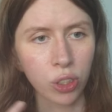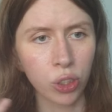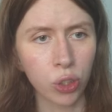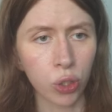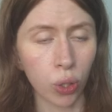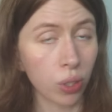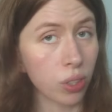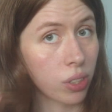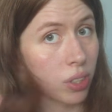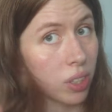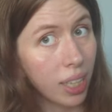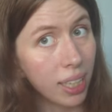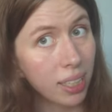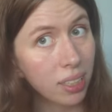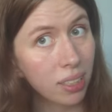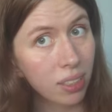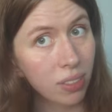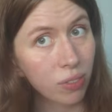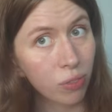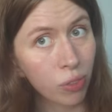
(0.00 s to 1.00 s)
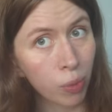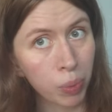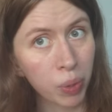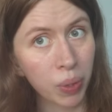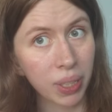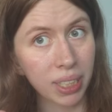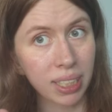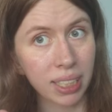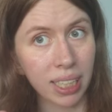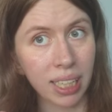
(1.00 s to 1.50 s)
Jocelyn's from
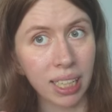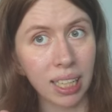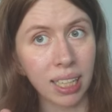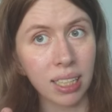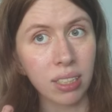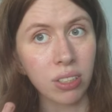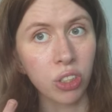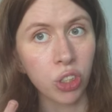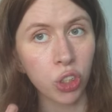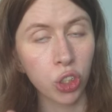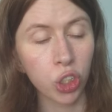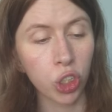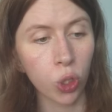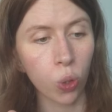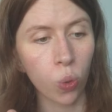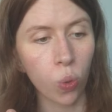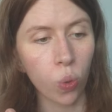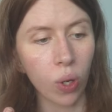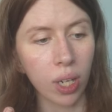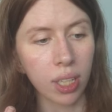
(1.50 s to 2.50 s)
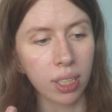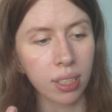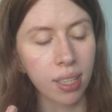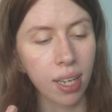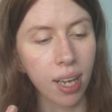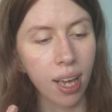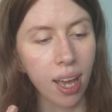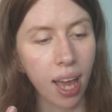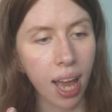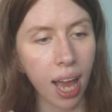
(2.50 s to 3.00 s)
New Zealand's
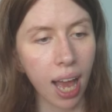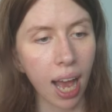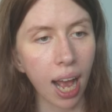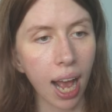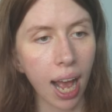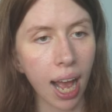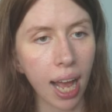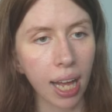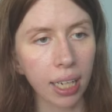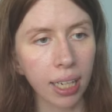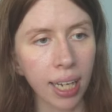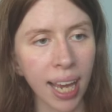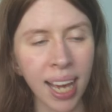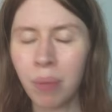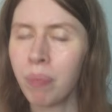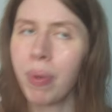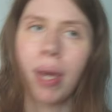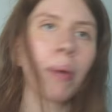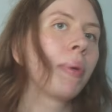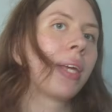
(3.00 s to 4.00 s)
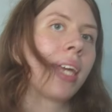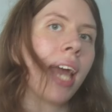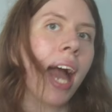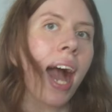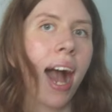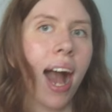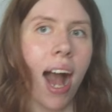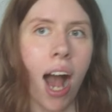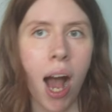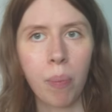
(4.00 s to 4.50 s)
short, and maybe,
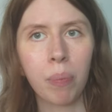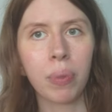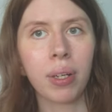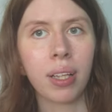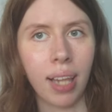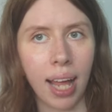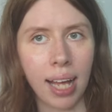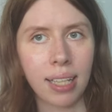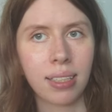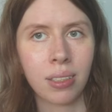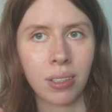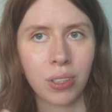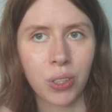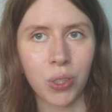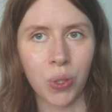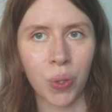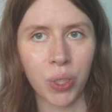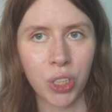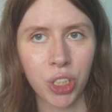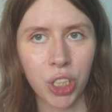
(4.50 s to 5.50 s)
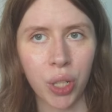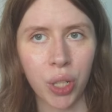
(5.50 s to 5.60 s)
yeah, Amber Glenn's short